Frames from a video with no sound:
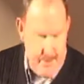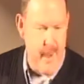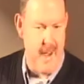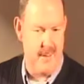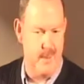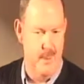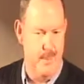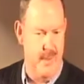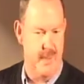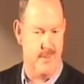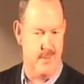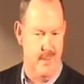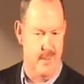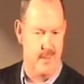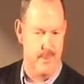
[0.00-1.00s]
back to
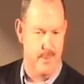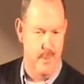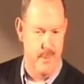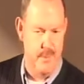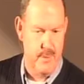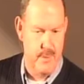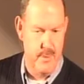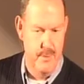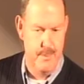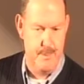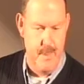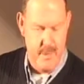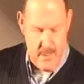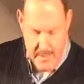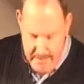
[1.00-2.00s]
basics, for to
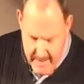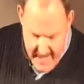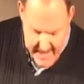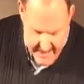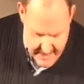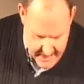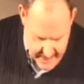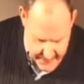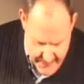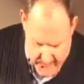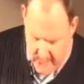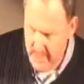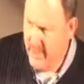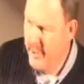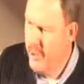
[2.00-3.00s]
be reminded of
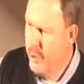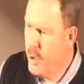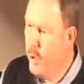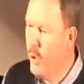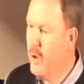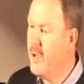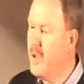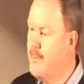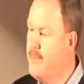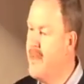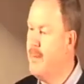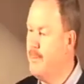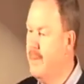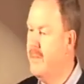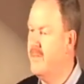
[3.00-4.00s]
your core
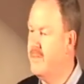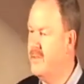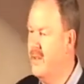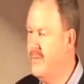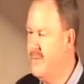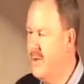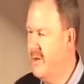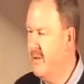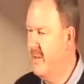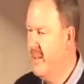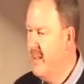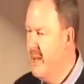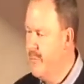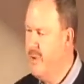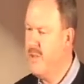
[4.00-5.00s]
commitments, of your
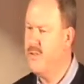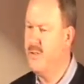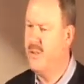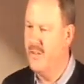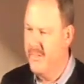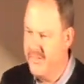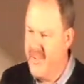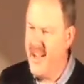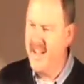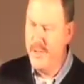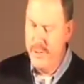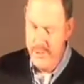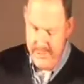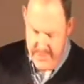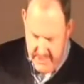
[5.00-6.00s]
original
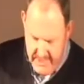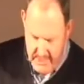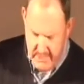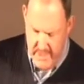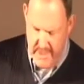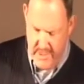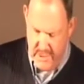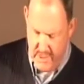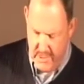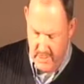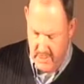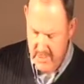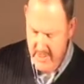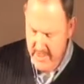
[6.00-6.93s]
values and your original